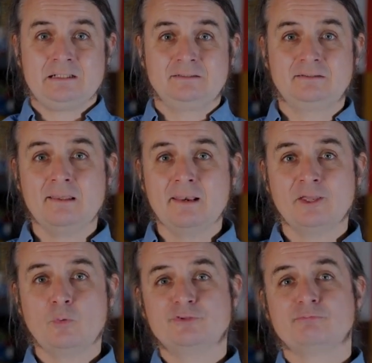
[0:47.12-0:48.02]

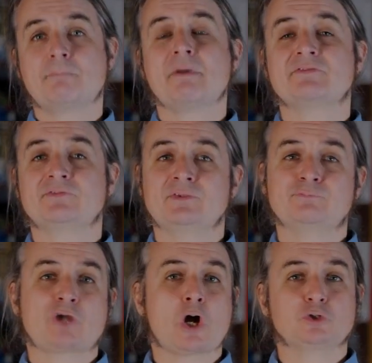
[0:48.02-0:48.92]
Dealing with
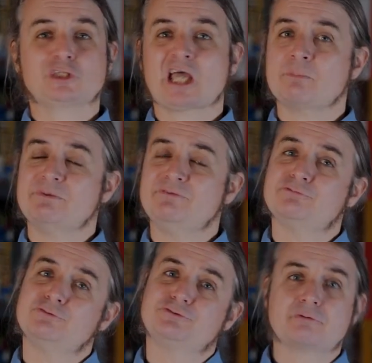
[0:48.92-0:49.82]
repetitive code can be
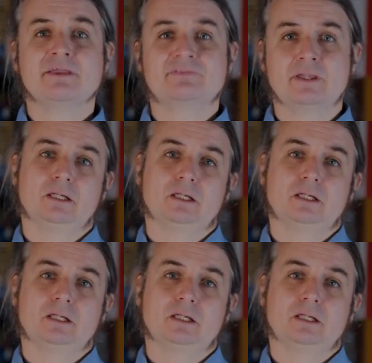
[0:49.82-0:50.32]
frustrating.